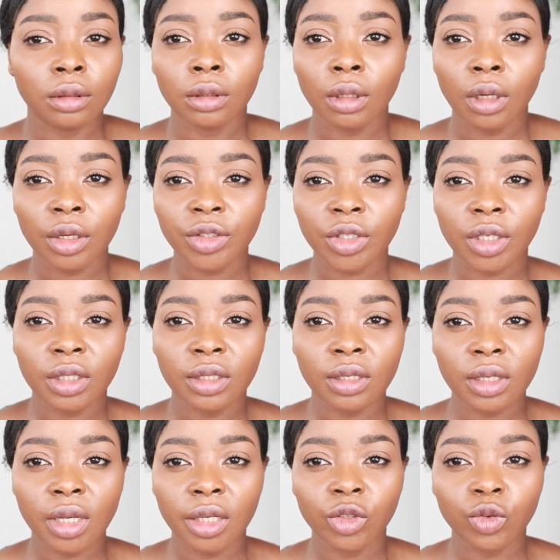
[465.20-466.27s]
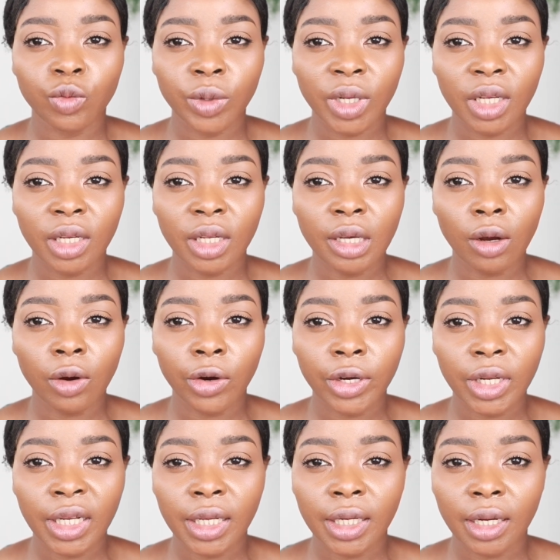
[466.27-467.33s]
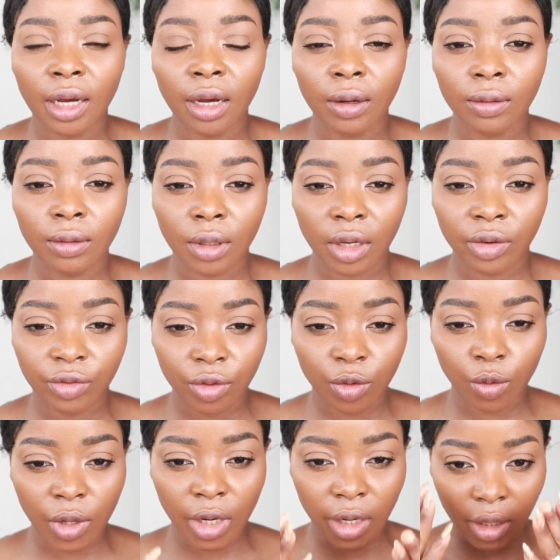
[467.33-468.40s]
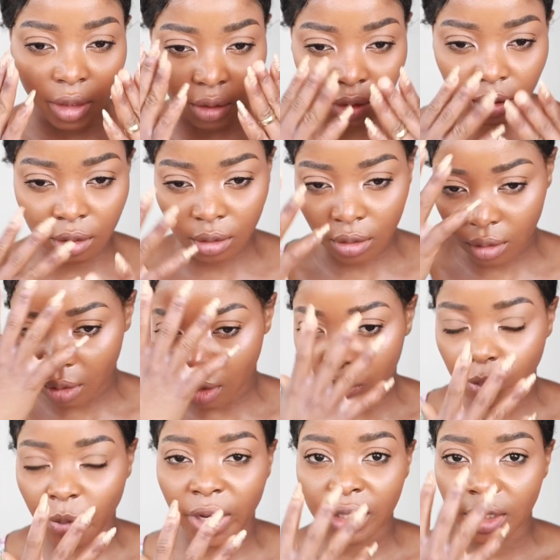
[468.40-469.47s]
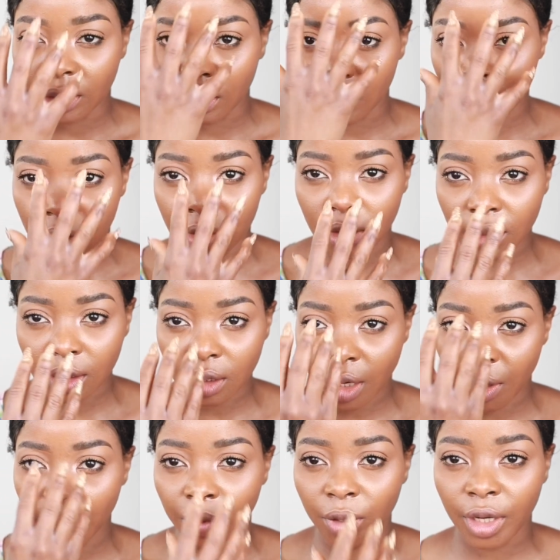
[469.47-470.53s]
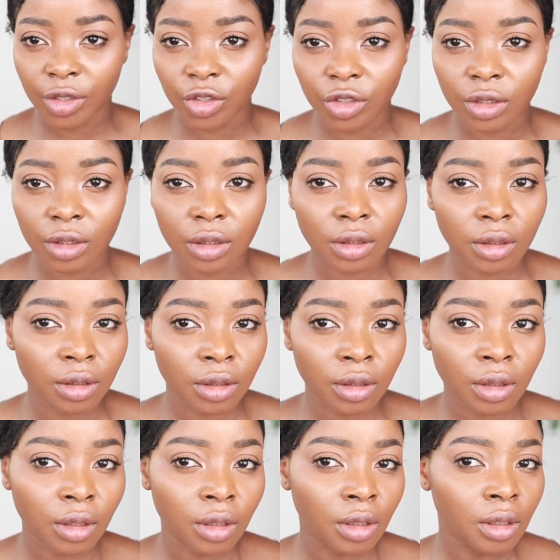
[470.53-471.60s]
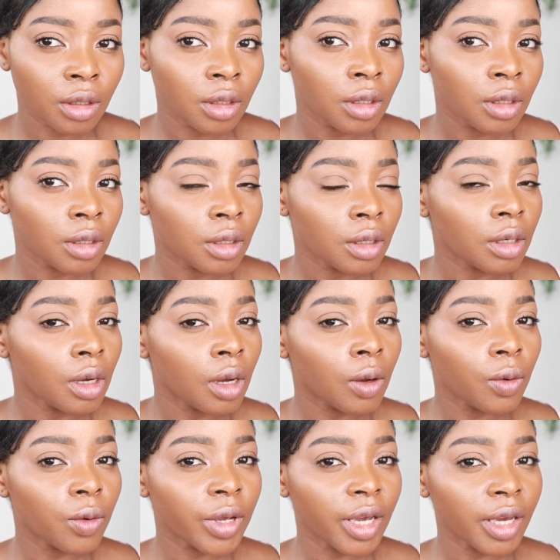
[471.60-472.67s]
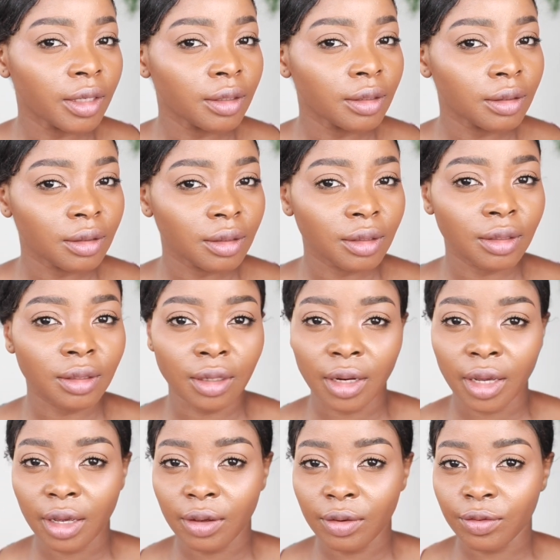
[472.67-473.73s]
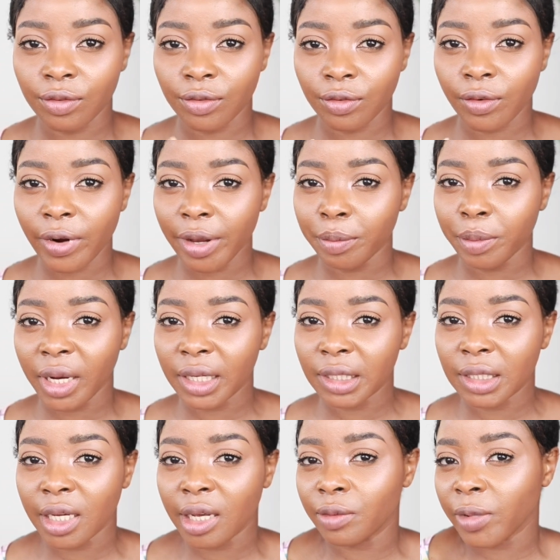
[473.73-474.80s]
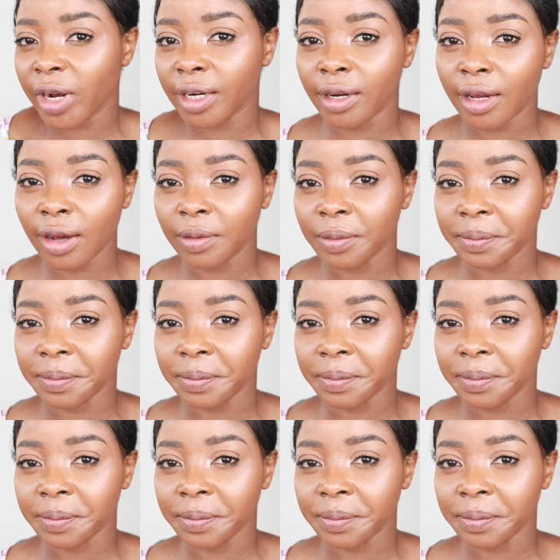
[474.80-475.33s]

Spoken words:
As you can see, it's really oily now. Everywhere is spread. This area is just cooking like frying plantain right now.